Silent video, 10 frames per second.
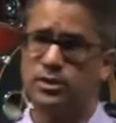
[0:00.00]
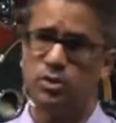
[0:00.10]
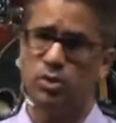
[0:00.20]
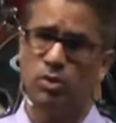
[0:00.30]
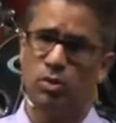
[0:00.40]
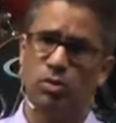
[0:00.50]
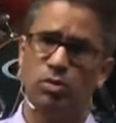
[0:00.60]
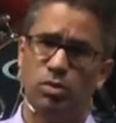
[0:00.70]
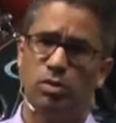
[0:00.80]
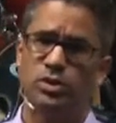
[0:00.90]
And
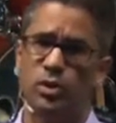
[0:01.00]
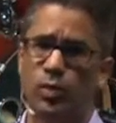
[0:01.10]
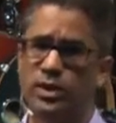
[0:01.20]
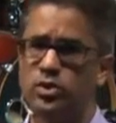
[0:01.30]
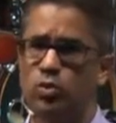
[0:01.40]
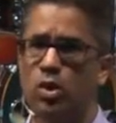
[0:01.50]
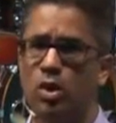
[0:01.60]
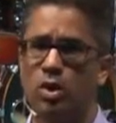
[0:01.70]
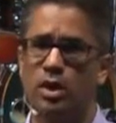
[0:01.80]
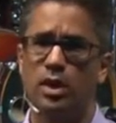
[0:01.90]
so she went to
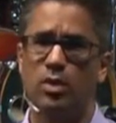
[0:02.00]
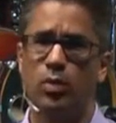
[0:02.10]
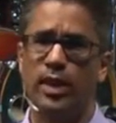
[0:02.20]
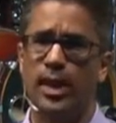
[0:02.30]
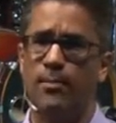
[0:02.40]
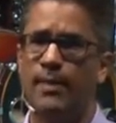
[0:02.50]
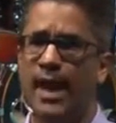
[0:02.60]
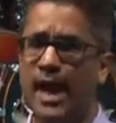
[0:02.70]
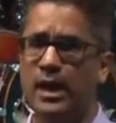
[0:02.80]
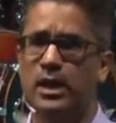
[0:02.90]
work. We came
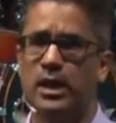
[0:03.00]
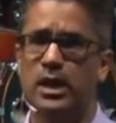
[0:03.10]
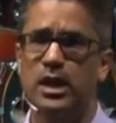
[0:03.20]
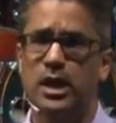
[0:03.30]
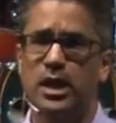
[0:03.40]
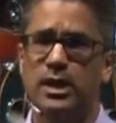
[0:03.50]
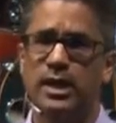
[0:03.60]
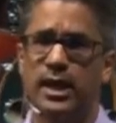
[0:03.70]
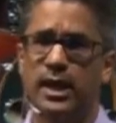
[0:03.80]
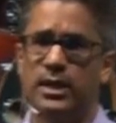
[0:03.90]
back.
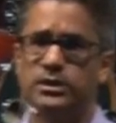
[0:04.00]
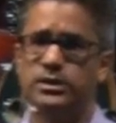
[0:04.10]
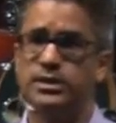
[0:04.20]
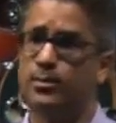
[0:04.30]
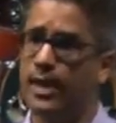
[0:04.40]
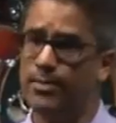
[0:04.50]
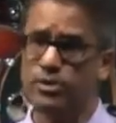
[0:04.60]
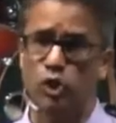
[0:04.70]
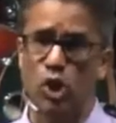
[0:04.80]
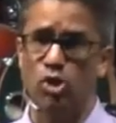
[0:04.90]
They, she said,
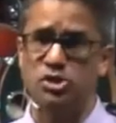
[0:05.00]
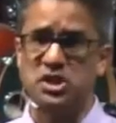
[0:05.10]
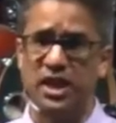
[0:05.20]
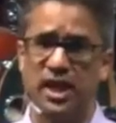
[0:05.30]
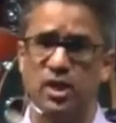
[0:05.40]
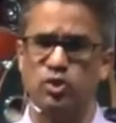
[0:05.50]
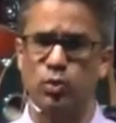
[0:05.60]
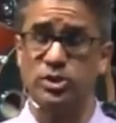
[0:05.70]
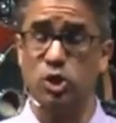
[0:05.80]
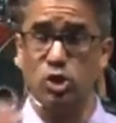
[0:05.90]
babe, let's go to urgent care.
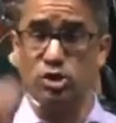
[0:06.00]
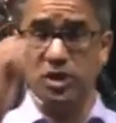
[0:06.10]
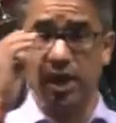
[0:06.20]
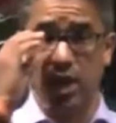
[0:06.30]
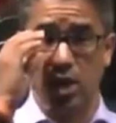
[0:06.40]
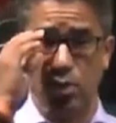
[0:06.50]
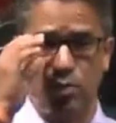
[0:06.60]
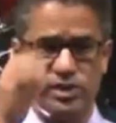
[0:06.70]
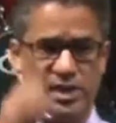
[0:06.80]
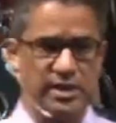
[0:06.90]
So we went to urgent
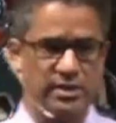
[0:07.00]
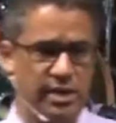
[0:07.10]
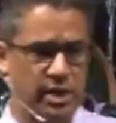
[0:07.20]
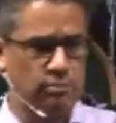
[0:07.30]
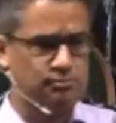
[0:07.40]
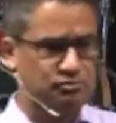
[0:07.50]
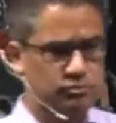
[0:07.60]
care. We stayed there.